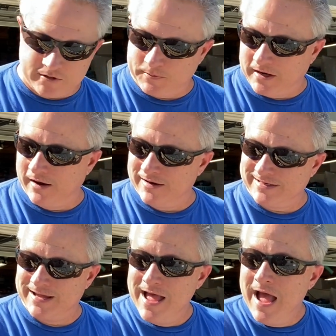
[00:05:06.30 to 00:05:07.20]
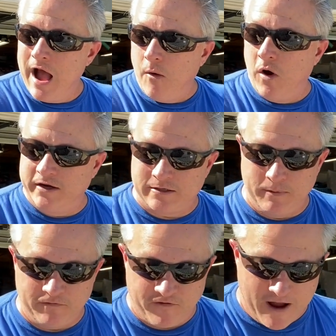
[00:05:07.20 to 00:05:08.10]
because I want it to
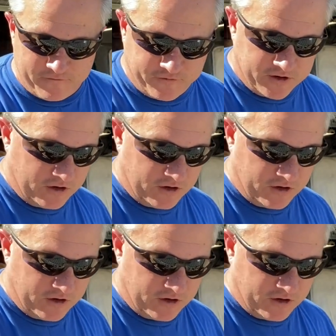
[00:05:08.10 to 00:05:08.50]
be 5 foot